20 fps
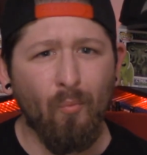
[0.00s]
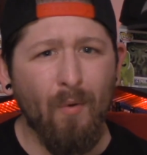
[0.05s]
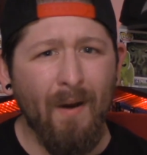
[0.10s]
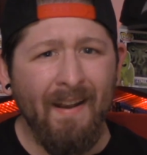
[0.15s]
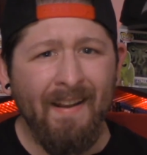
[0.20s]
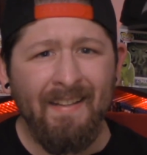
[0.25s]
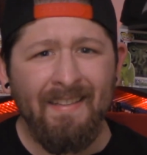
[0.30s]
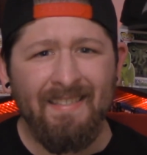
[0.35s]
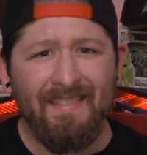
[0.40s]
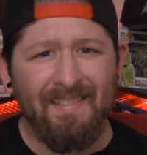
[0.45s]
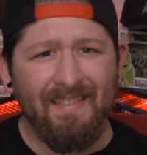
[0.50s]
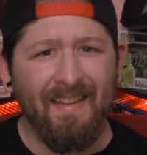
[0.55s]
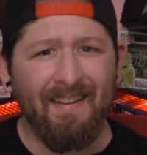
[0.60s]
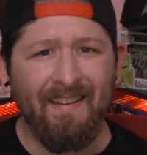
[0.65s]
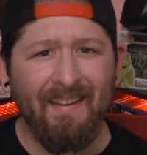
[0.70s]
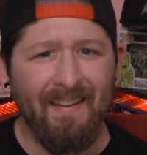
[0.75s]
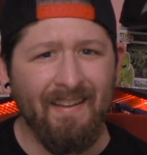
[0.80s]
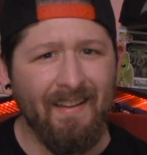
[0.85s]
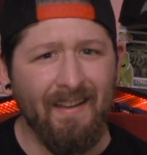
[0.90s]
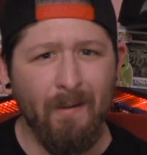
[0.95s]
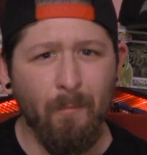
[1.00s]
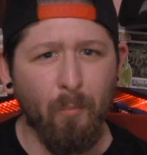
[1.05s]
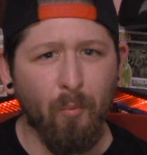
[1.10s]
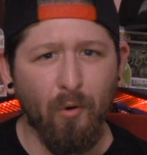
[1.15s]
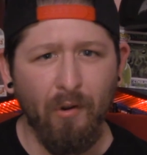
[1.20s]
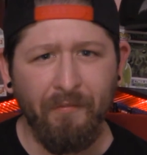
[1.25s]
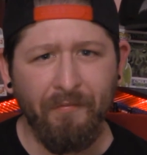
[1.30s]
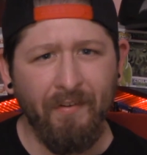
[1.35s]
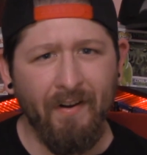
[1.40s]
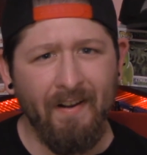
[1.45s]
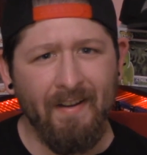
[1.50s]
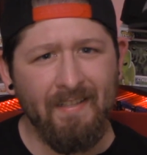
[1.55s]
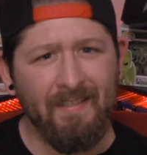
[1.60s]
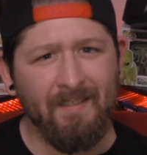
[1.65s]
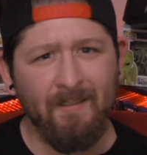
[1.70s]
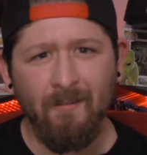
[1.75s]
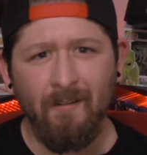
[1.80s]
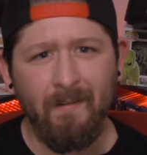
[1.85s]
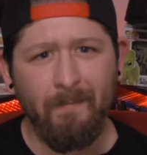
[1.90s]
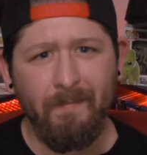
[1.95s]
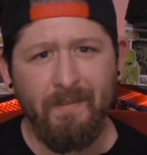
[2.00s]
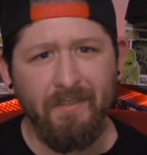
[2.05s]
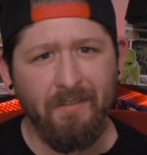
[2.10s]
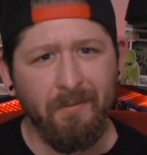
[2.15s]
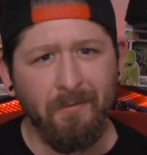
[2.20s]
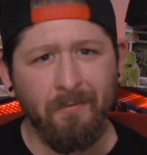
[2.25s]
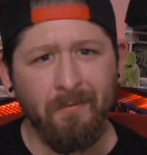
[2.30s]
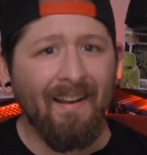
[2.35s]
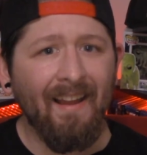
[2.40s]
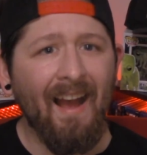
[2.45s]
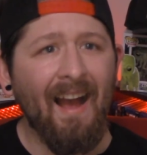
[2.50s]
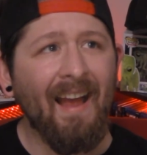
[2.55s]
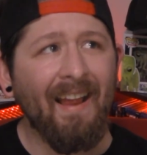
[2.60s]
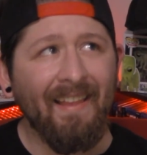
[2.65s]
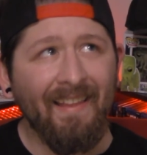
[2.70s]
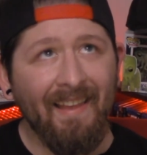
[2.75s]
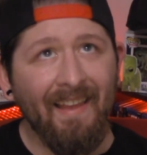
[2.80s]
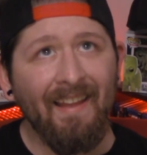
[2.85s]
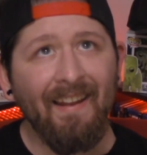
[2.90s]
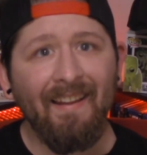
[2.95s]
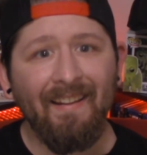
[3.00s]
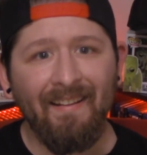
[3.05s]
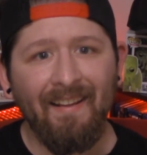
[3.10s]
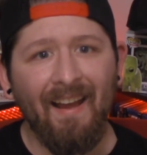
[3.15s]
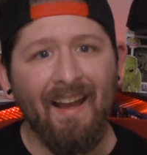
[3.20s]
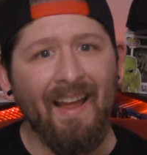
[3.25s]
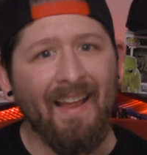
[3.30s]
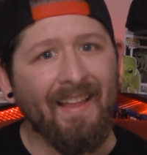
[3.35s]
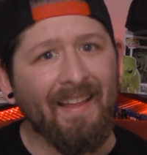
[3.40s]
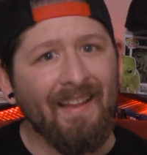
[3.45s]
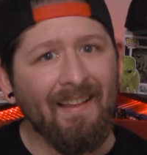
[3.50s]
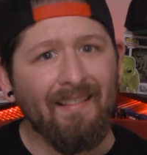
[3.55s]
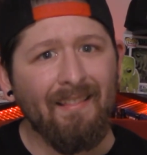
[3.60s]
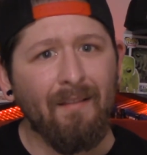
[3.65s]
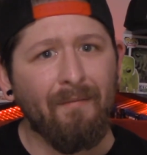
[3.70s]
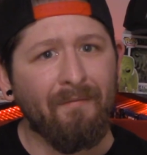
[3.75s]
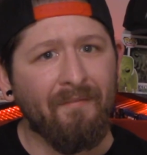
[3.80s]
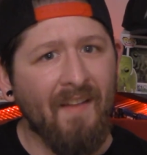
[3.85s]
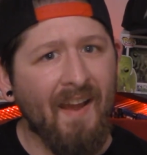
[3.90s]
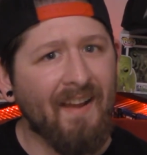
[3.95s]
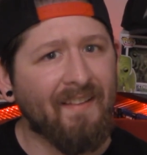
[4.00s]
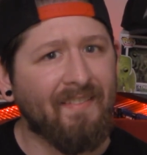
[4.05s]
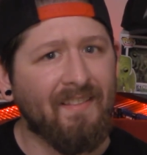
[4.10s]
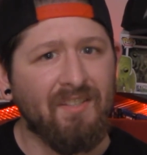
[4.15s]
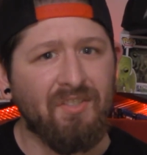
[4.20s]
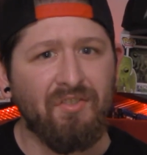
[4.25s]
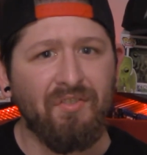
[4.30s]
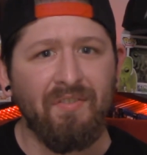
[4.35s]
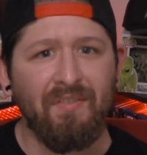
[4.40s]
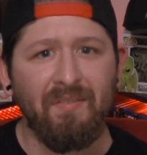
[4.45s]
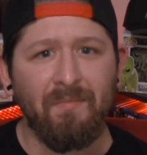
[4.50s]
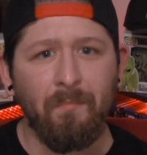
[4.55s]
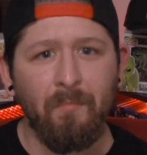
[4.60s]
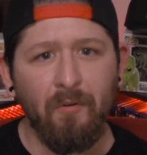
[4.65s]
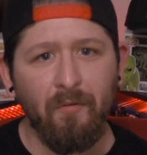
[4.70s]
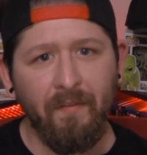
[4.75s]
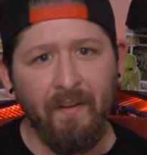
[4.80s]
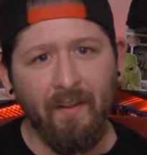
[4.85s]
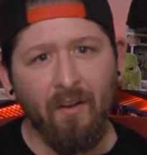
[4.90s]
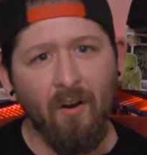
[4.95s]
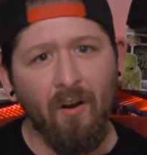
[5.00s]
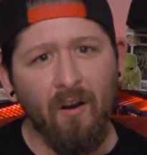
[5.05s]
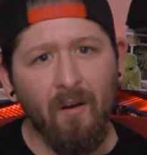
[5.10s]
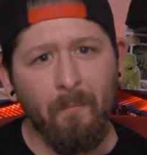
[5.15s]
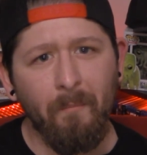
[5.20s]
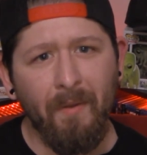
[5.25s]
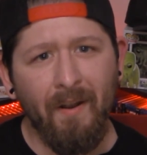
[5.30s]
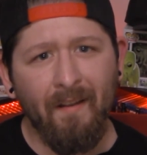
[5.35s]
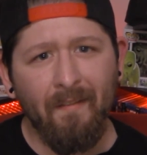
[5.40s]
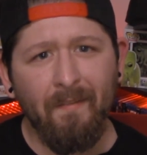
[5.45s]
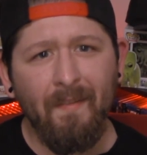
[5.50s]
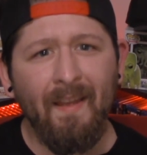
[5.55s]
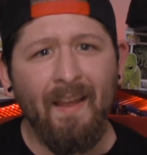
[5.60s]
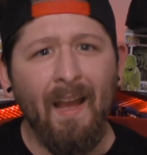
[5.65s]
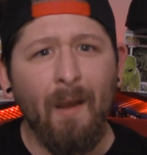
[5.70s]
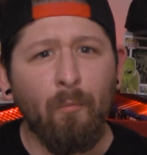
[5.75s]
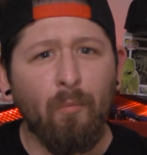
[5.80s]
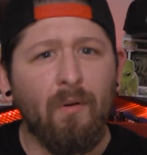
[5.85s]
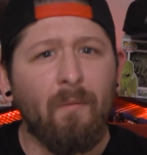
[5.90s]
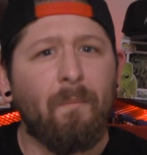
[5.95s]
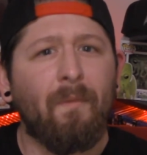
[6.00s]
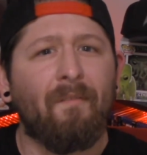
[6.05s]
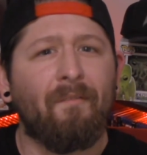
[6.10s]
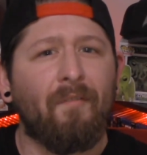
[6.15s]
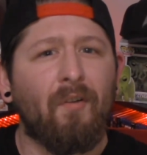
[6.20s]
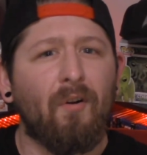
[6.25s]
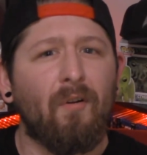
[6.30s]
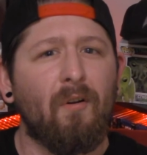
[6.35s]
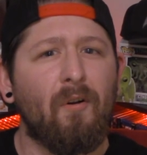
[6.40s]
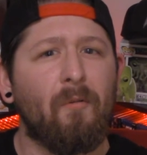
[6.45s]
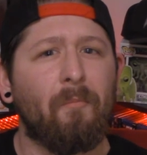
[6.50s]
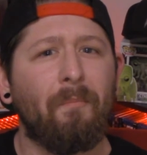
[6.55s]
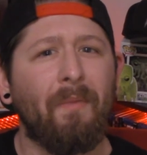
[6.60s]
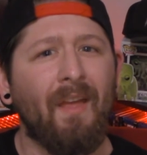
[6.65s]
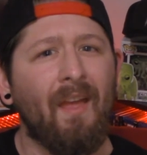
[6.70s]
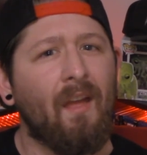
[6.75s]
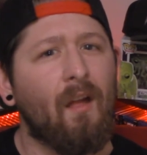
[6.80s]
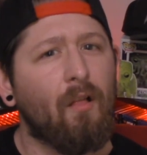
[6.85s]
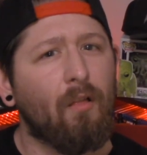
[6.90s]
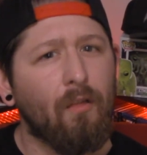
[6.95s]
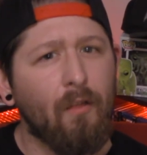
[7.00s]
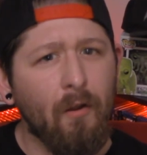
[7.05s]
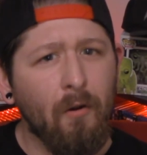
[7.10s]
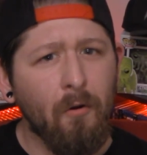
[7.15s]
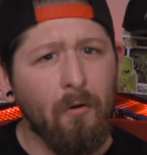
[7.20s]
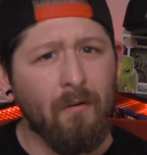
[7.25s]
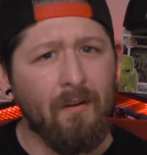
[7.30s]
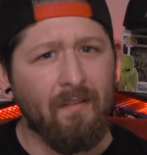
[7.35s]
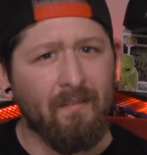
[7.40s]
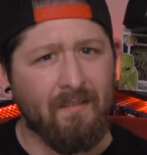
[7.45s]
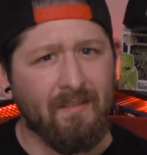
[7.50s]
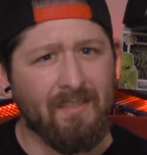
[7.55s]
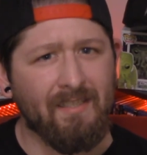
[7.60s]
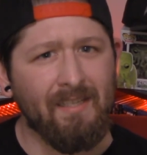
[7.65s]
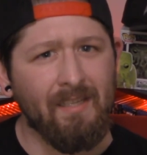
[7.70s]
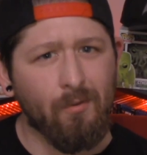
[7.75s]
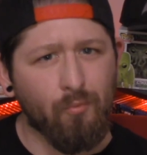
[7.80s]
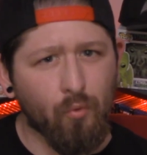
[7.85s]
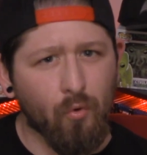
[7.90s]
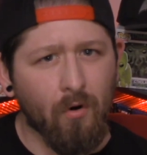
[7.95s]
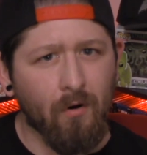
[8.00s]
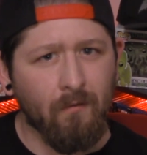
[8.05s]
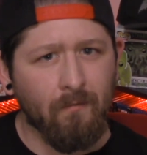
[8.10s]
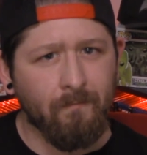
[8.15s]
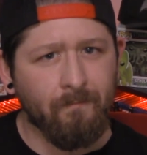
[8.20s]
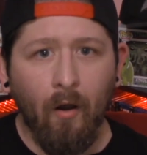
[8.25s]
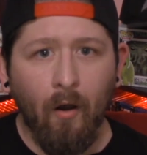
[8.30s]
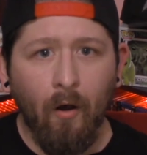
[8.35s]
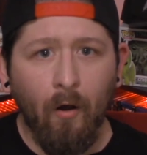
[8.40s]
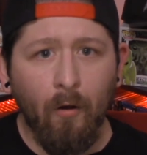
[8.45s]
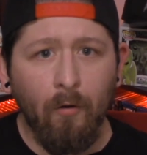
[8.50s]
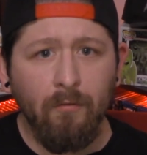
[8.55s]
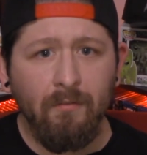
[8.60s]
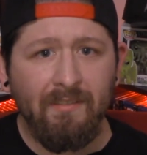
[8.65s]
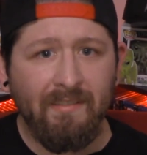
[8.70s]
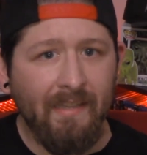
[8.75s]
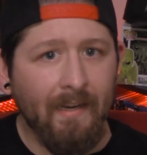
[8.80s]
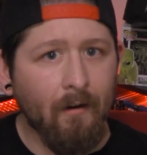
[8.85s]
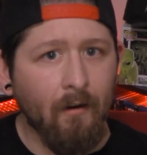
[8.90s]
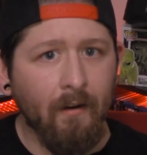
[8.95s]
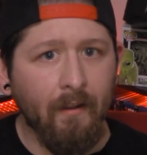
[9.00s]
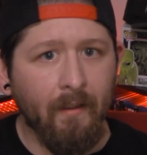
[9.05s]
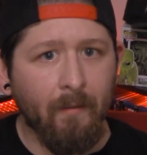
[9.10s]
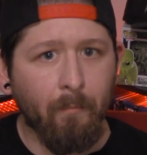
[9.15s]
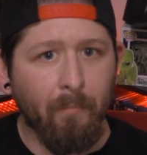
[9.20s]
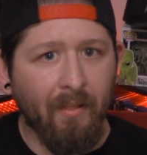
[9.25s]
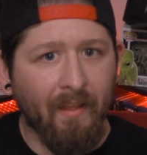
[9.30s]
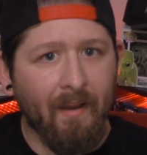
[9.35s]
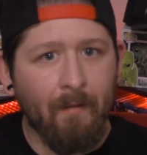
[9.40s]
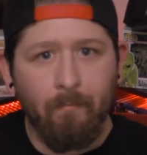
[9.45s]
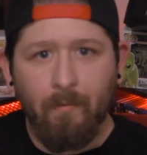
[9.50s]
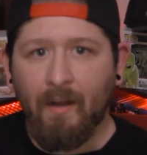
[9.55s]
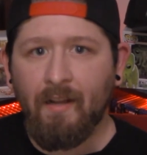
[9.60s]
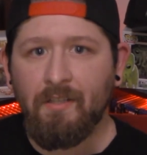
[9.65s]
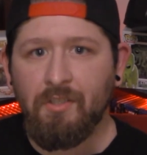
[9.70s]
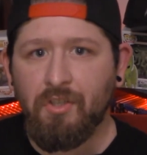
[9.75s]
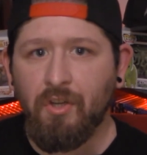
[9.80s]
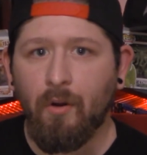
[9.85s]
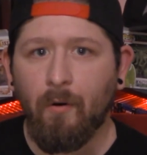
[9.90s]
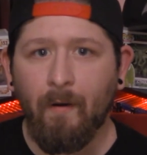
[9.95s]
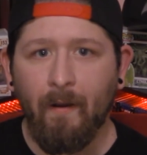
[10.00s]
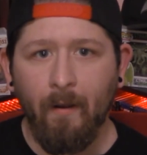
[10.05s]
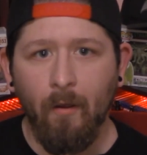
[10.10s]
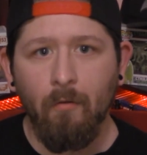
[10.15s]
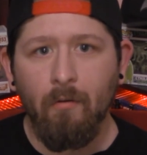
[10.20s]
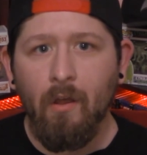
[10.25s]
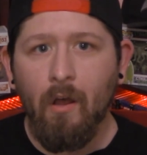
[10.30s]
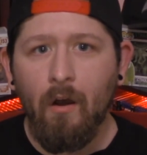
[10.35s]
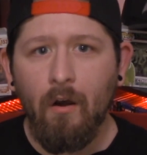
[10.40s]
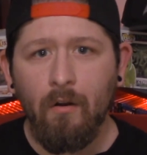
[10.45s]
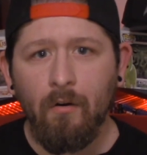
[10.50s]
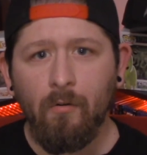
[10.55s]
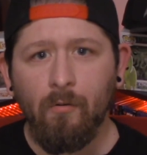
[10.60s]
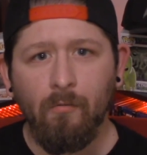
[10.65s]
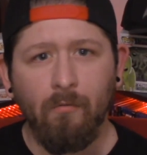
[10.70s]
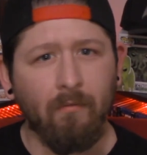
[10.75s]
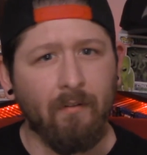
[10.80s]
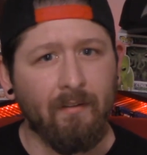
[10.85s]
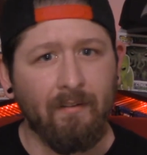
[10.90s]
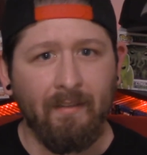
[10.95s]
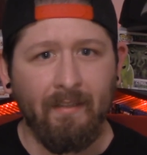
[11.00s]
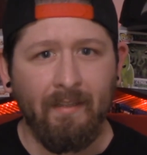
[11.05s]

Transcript: why did Sidney need a boyfriend in Scream 2? I get it, I get the fact that she's moving on, but I think I would have preferred her being alone in the sequel. All Derek, played by Jerry O'Connell, really